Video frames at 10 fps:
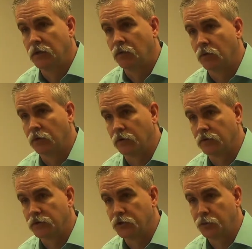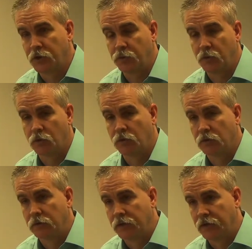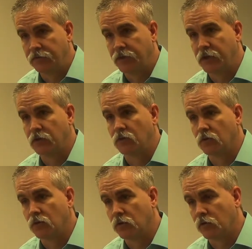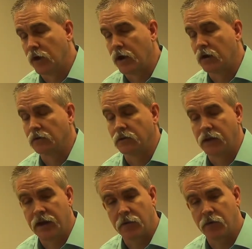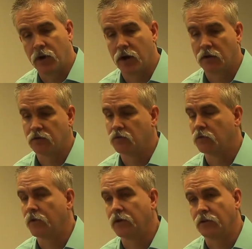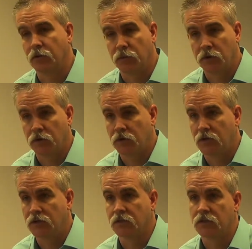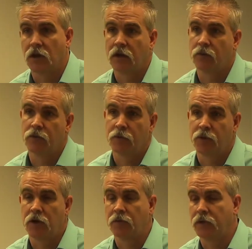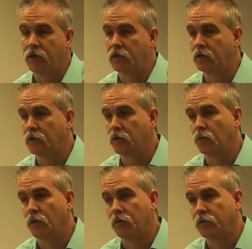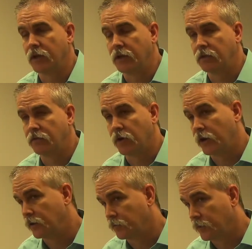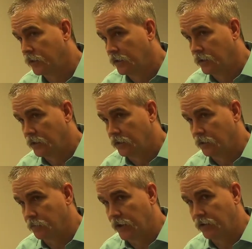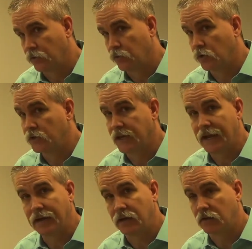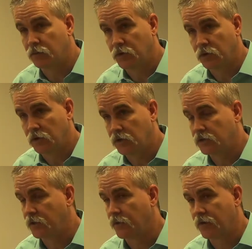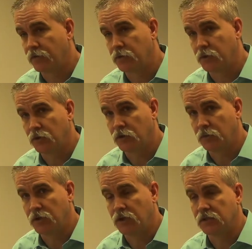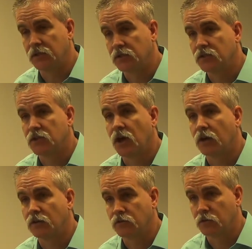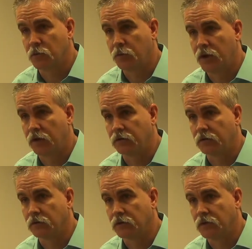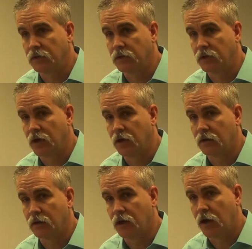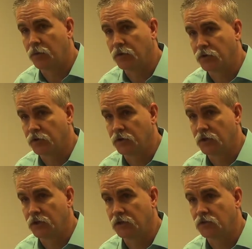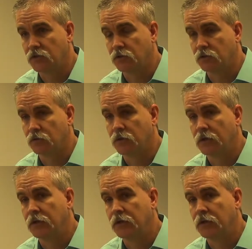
where there was 2 people in a vehicle going around to campgrounds, going around to communities and talking with the public, wherever they could find them. Out in the woods and in communities, they were having community meetings and just talking to them about the opportunities to